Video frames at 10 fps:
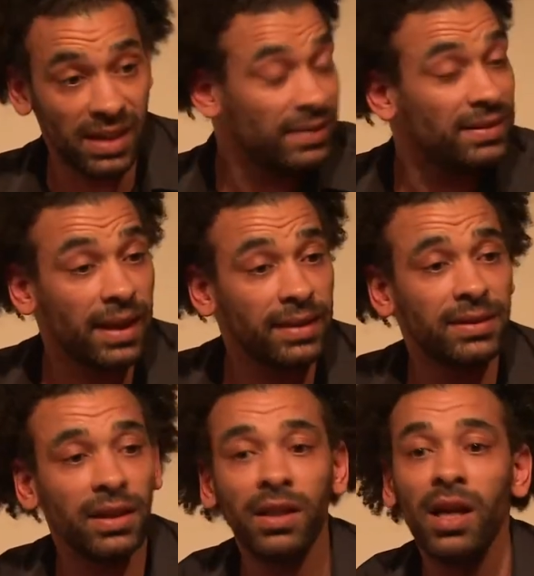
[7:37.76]
the dance
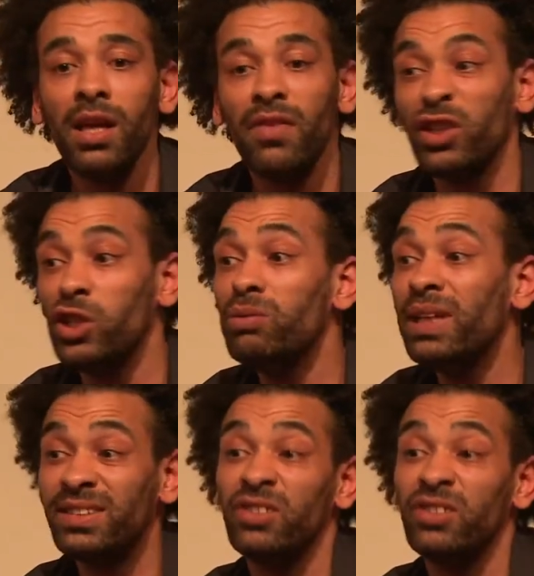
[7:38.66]
sector that you need